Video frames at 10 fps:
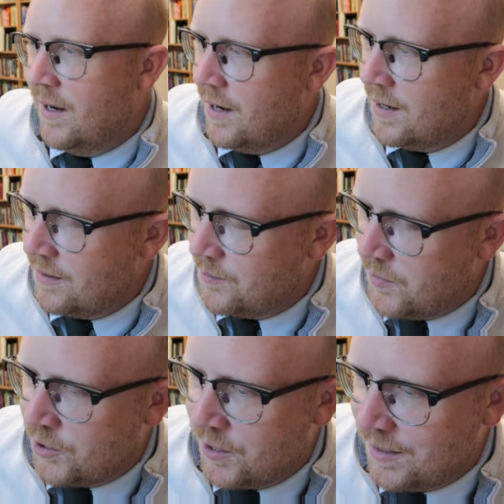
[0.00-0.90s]
uh,
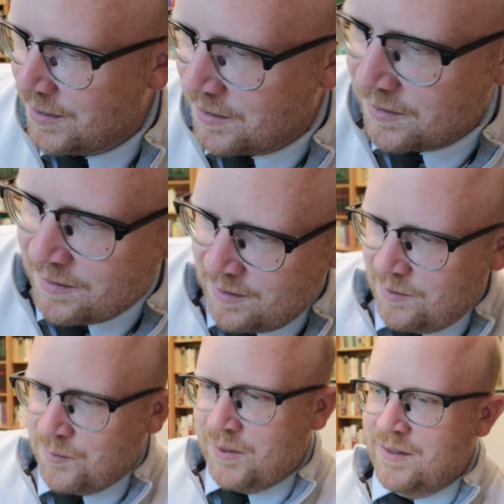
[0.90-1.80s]
Michigan and,
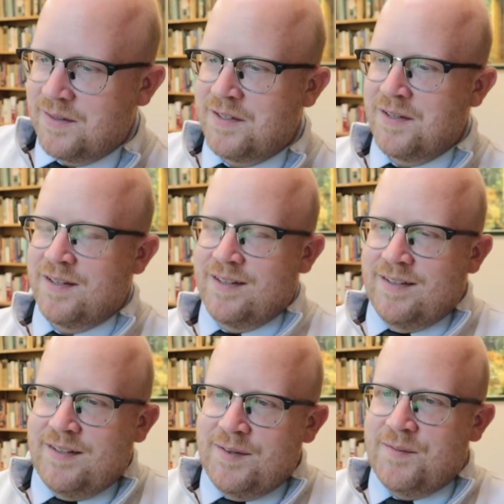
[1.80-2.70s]
and went to the